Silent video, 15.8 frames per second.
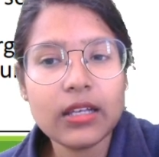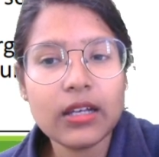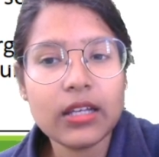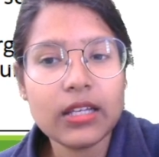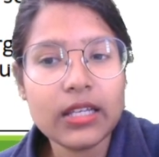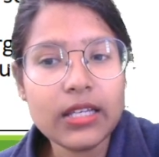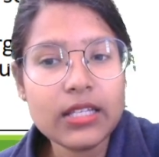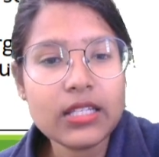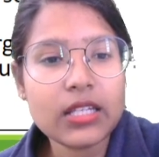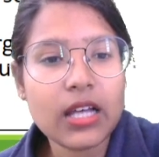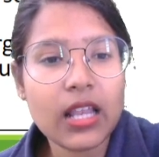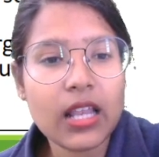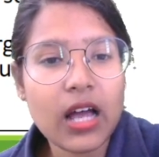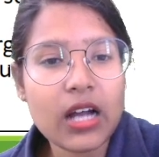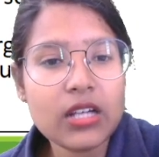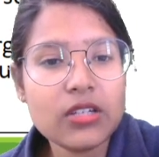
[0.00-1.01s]
yeast, a
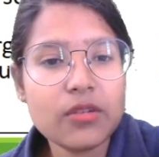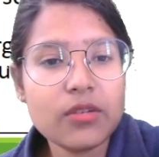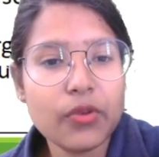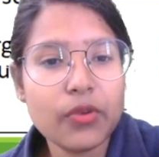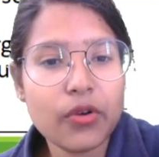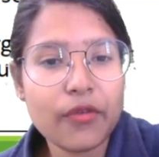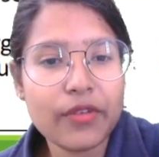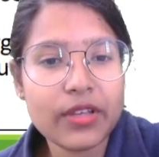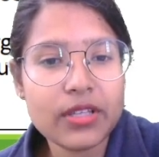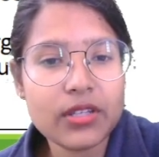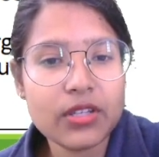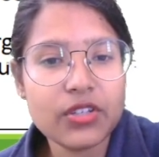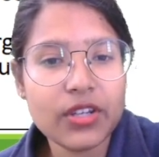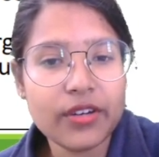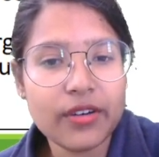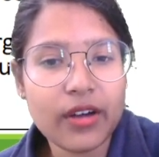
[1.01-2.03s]
large number of yeast
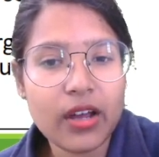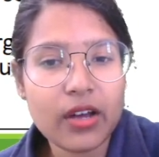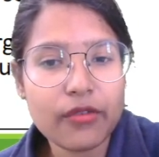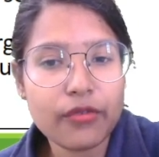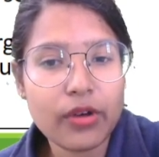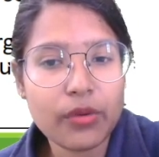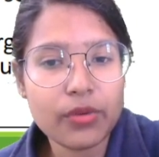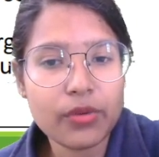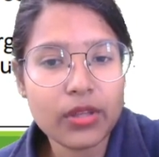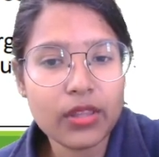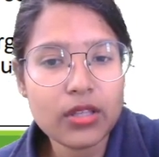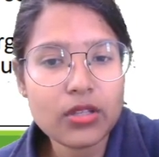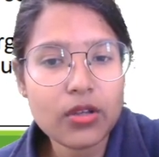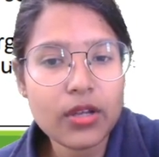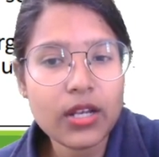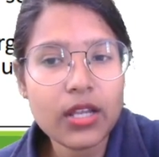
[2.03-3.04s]
genera are found in the
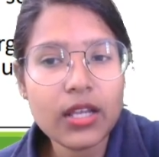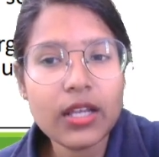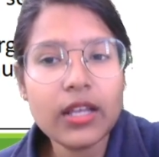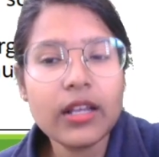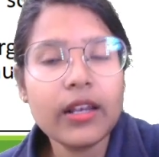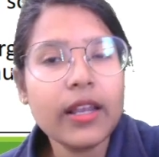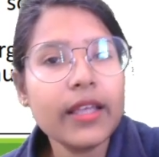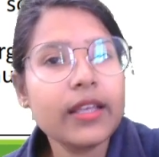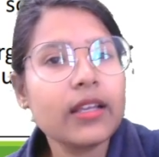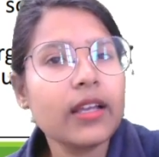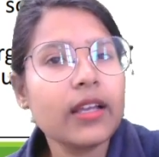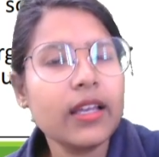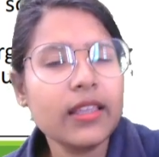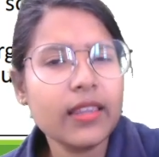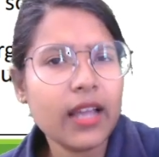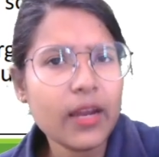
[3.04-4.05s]
soil. Like
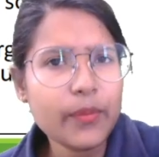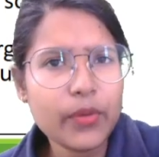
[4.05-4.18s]
in that